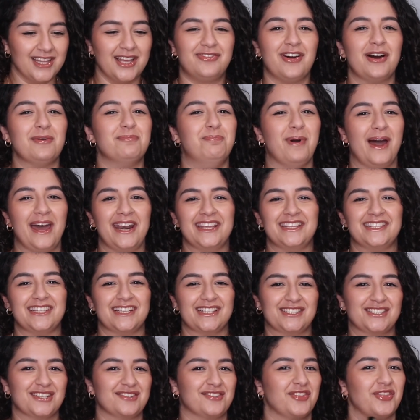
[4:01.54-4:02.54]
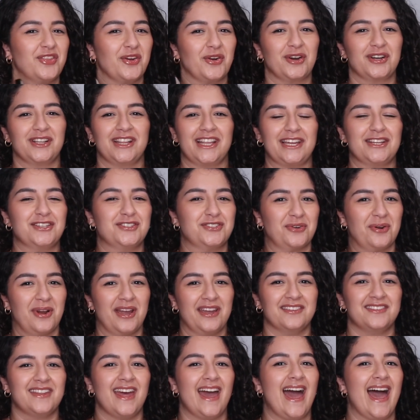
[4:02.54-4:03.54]
love how Benedict just thoroughly
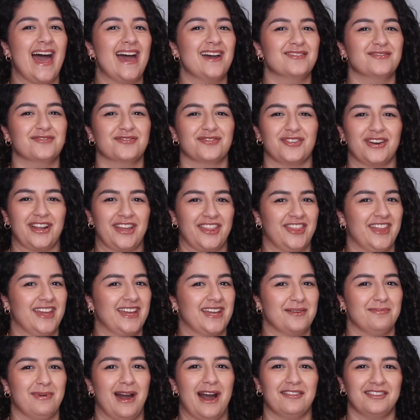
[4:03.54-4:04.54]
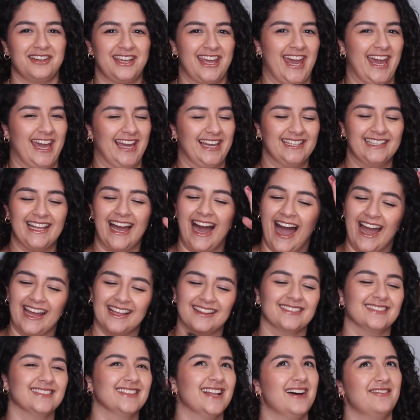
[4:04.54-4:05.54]
enjoys everything about Kate. I
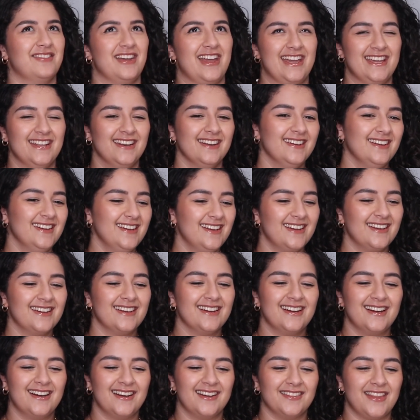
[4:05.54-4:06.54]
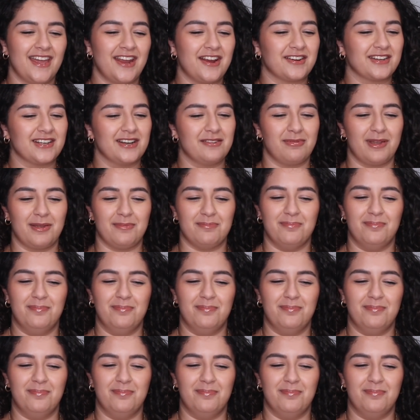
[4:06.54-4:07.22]
love it. They are going to be